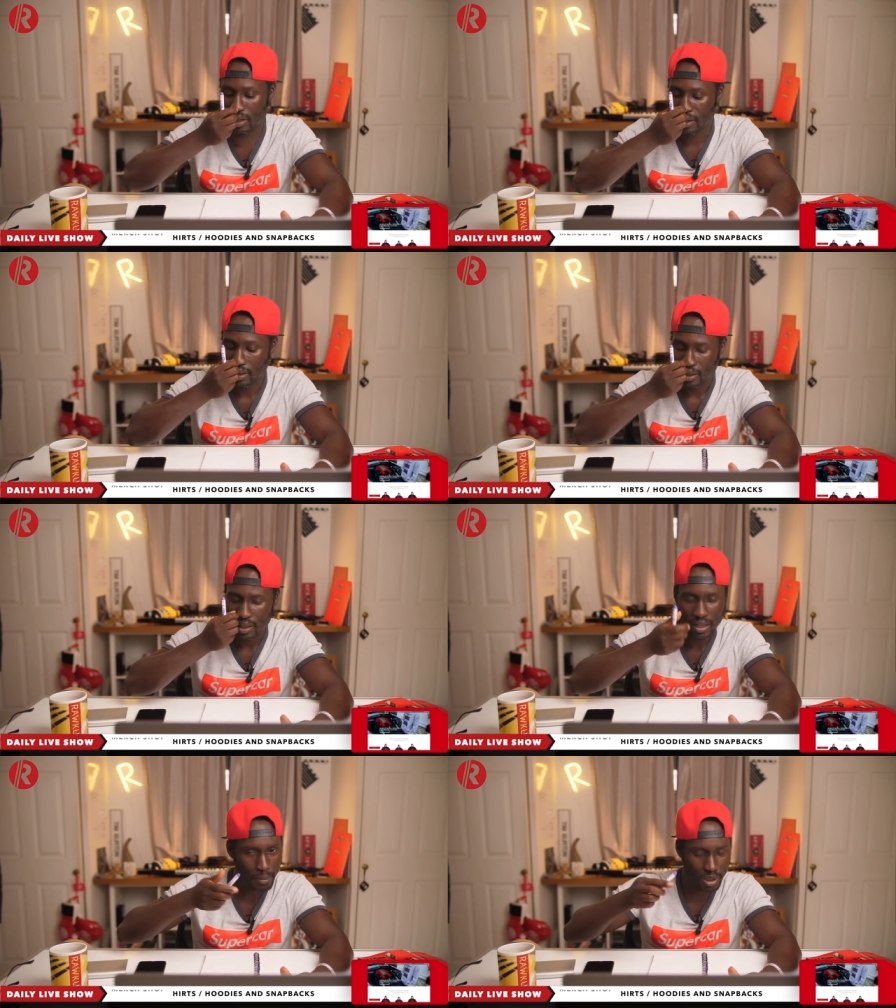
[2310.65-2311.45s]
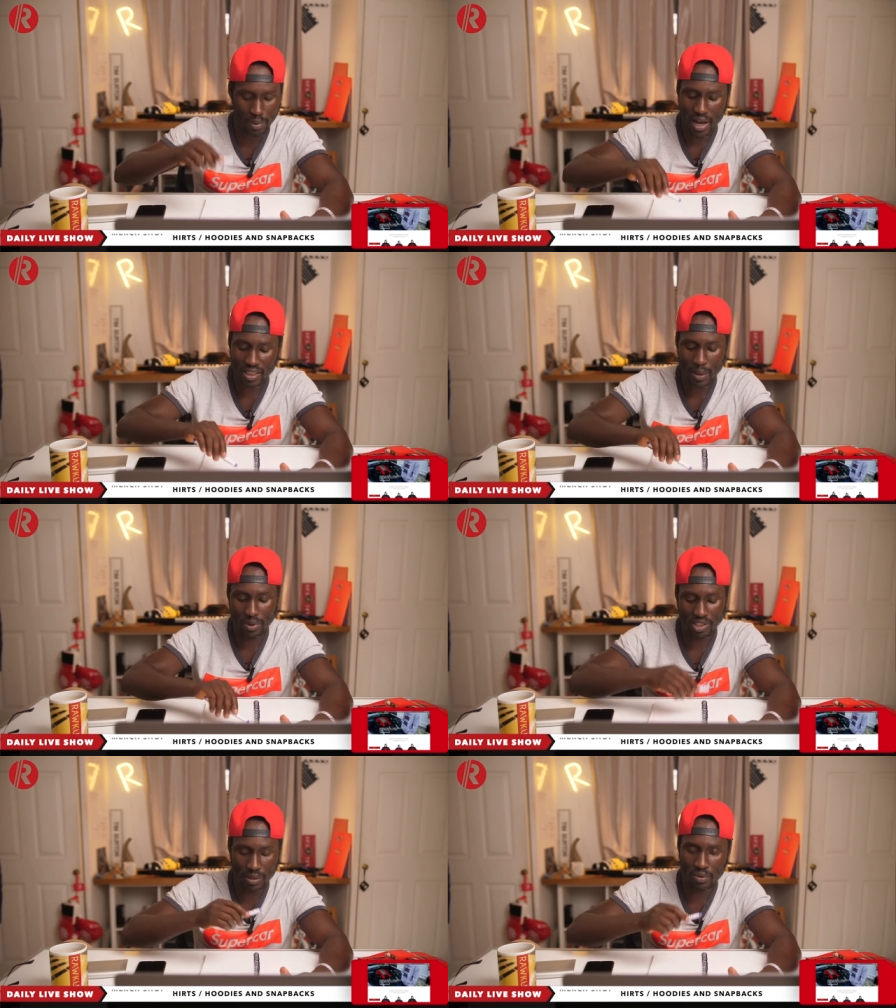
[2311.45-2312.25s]
But I'm surprised that
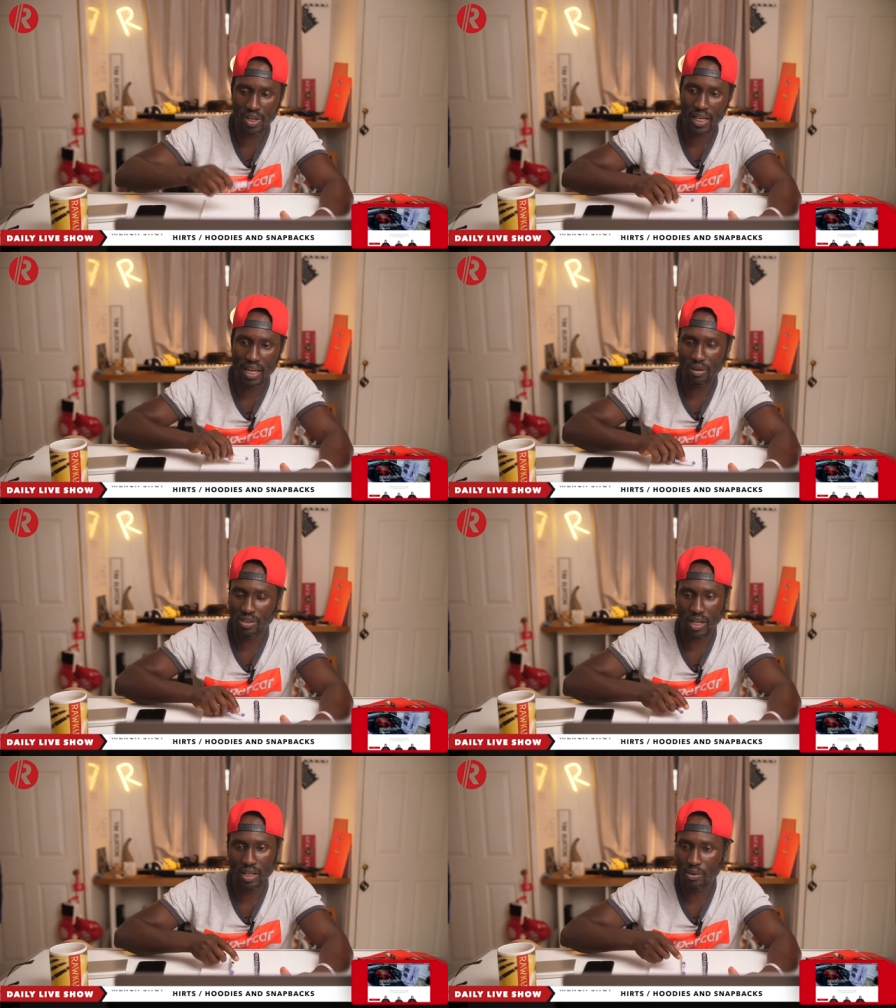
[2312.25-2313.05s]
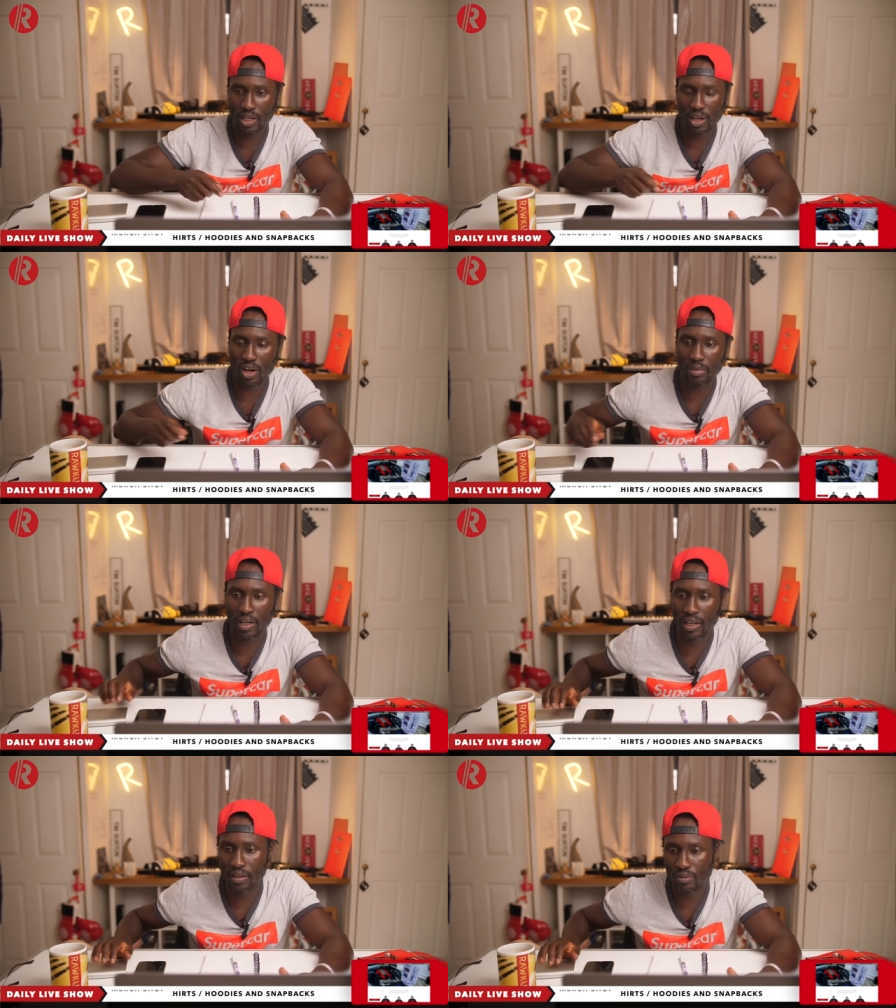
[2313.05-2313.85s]
one slipped through the net because I didn't really hear
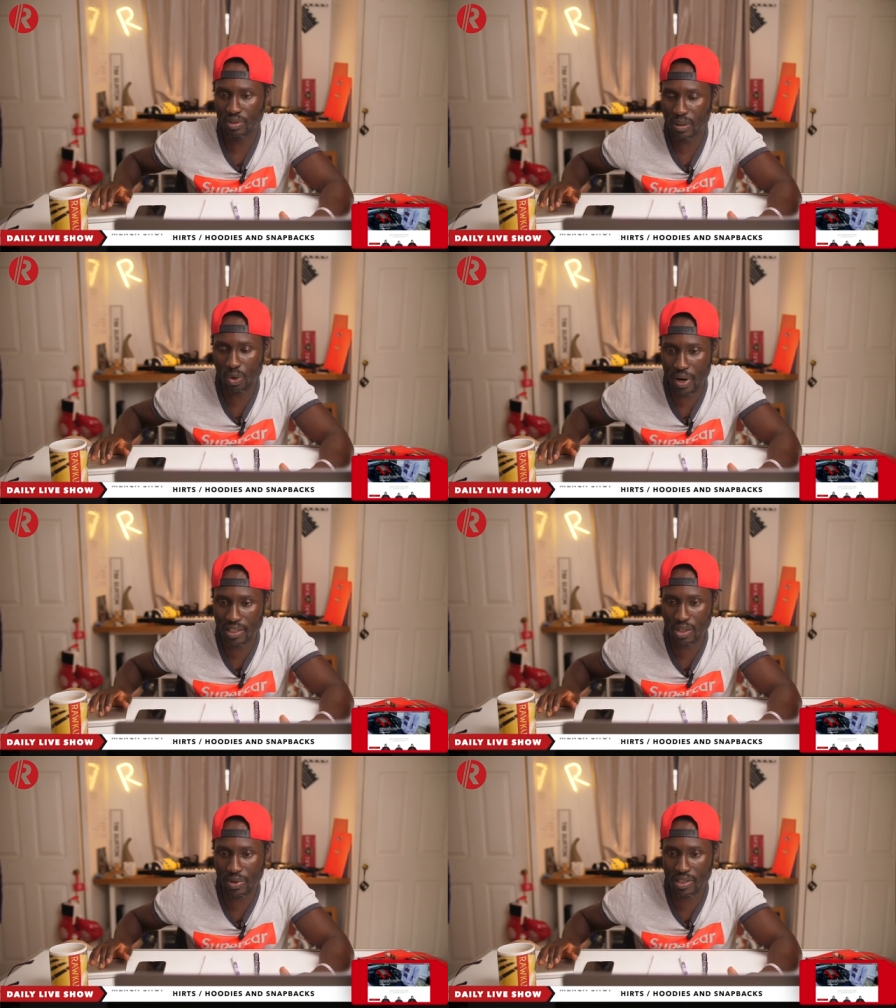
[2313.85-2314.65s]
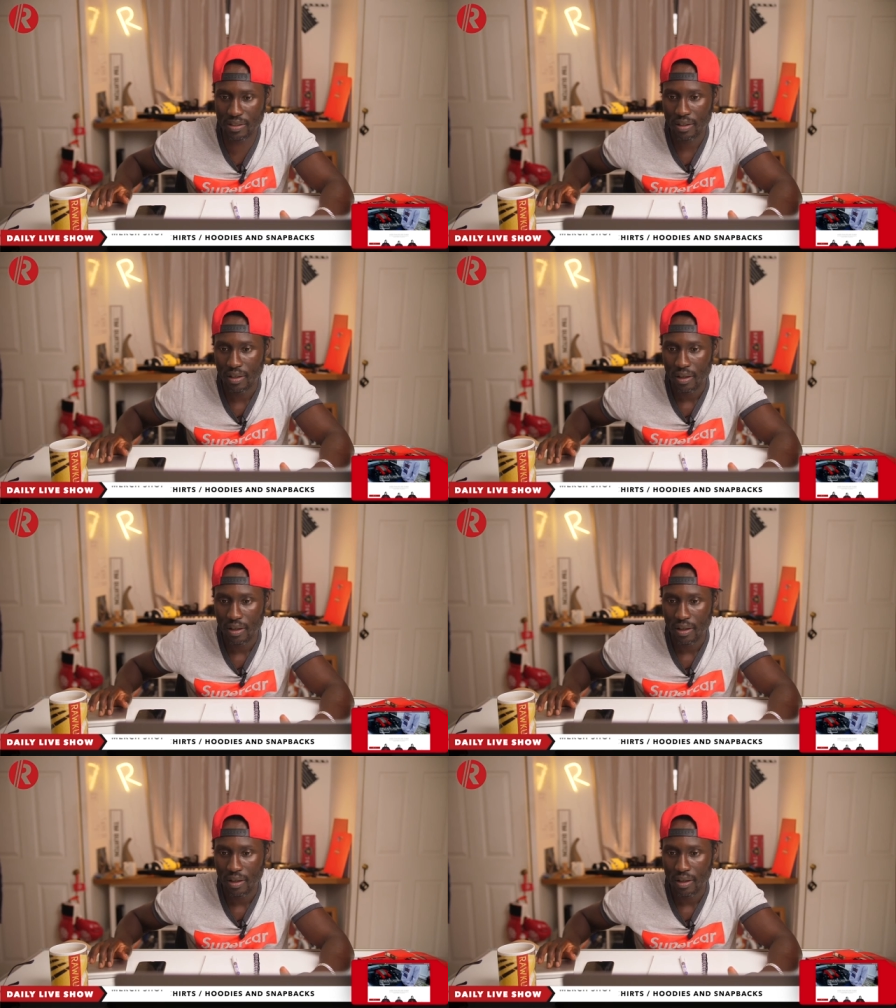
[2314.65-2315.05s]
about that for some crazy reason.